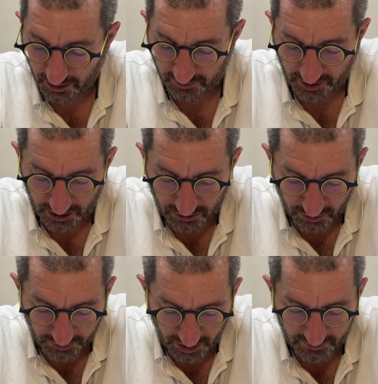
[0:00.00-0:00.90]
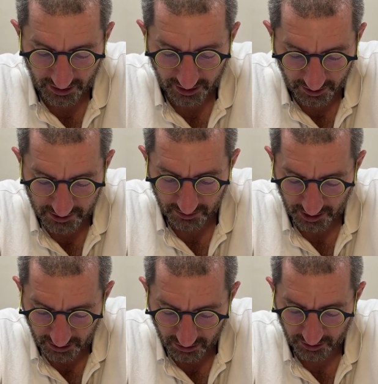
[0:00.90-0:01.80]

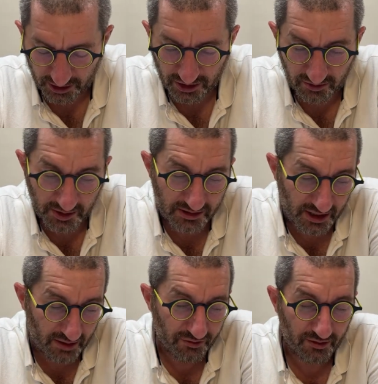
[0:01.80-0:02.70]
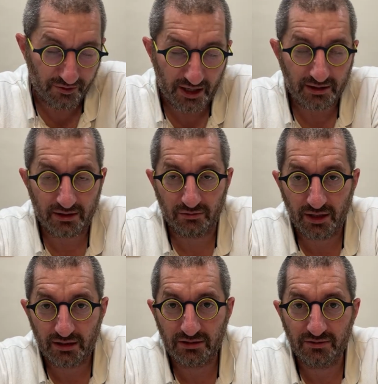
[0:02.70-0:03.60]
They should have been sad for the fact that their
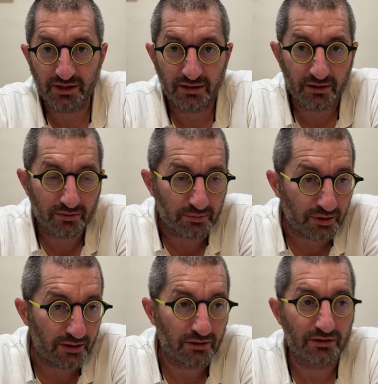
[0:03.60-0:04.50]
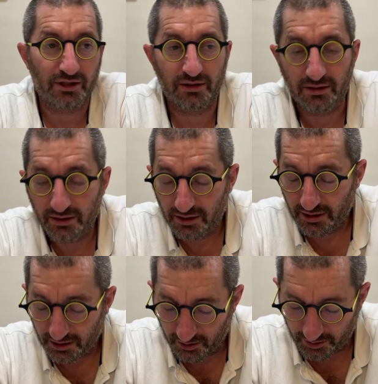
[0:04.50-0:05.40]
relatives and their brothers and
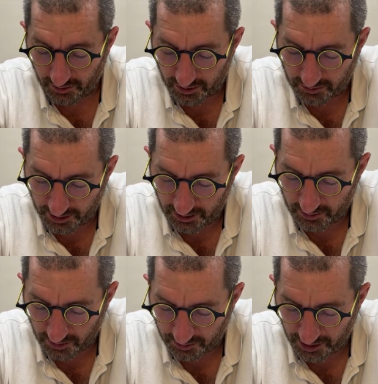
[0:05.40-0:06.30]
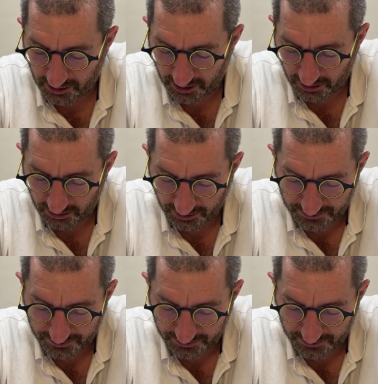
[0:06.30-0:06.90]
that were being killed.